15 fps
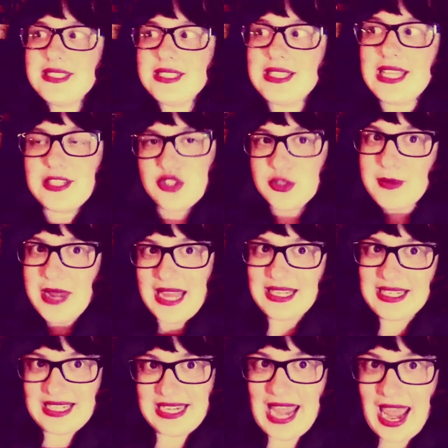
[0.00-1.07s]
it that
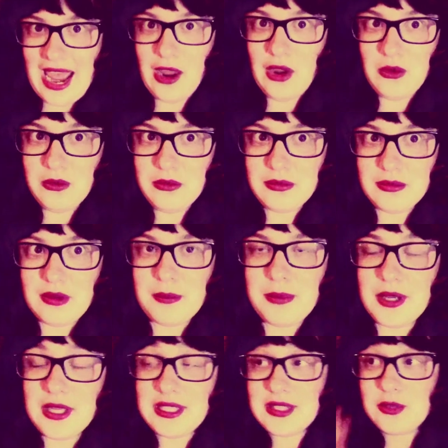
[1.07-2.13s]
dramatic now?
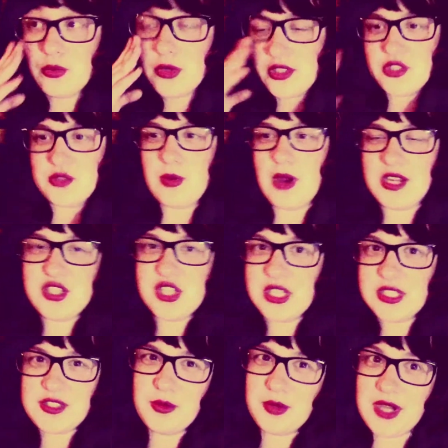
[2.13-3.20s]
But we're just watching
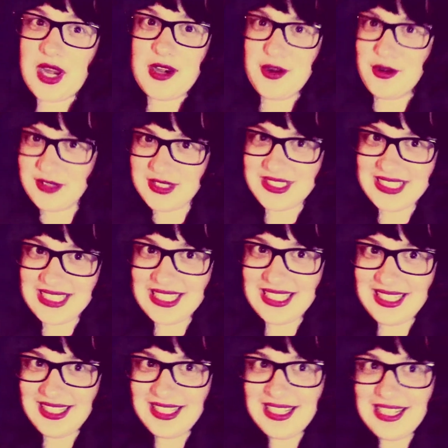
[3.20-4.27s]
it, so we're not noticing
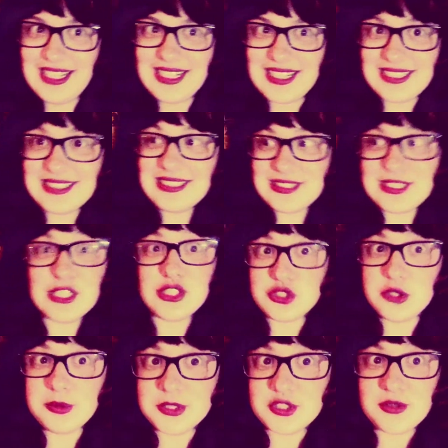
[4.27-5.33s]
it? Because it's, like,
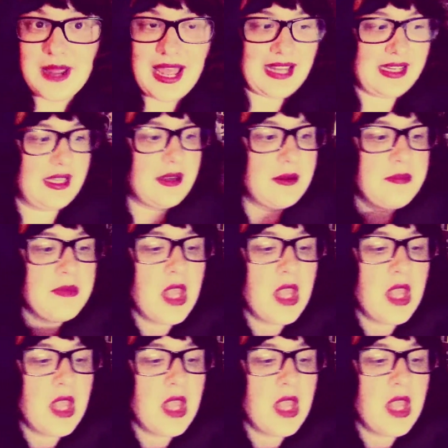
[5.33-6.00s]
super dramatic.